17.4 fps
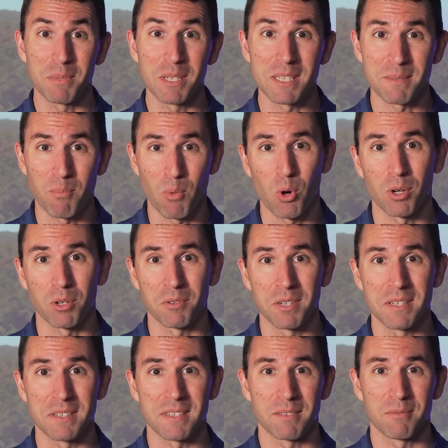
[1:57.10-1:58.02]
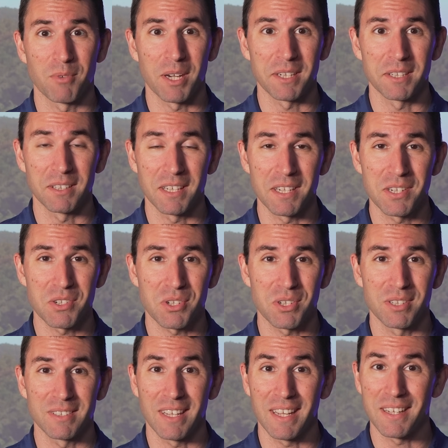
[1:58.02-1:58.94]
means more greens in
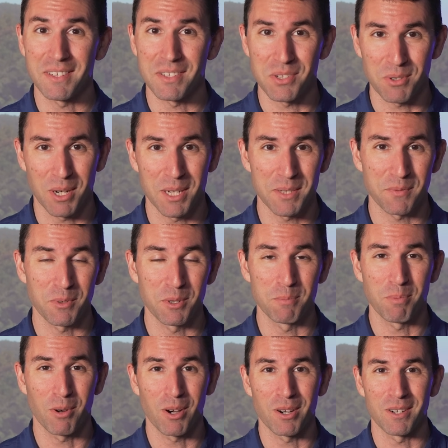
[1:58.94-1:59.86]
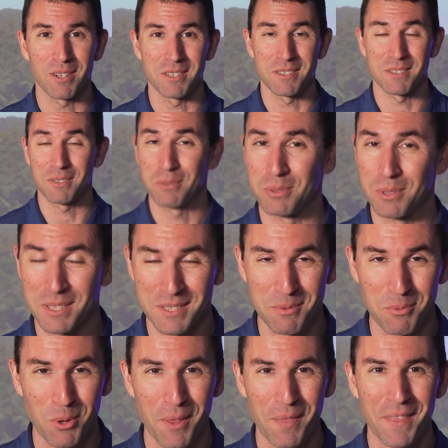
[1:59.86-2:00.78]
regulation and stress-free pars. Who
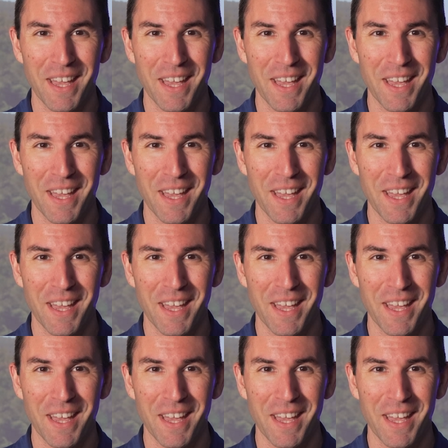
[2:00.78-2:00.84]
doesn't want